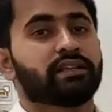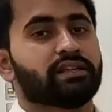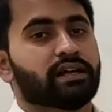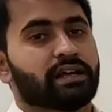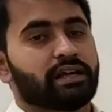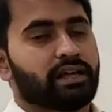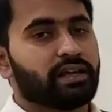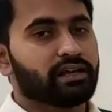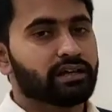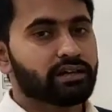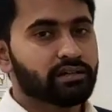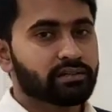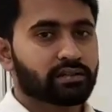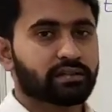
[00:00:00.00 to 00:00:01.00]
in the
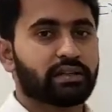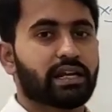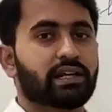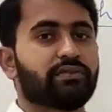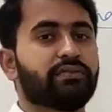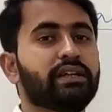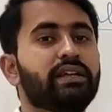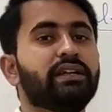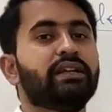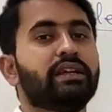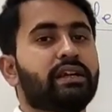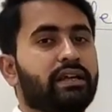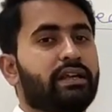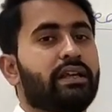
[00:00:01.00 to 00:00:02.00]
air that
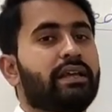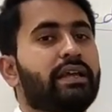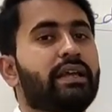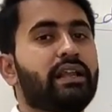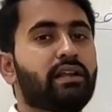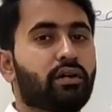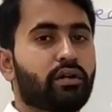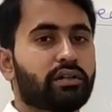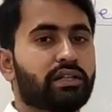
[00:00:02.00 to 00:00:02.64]
we inhale or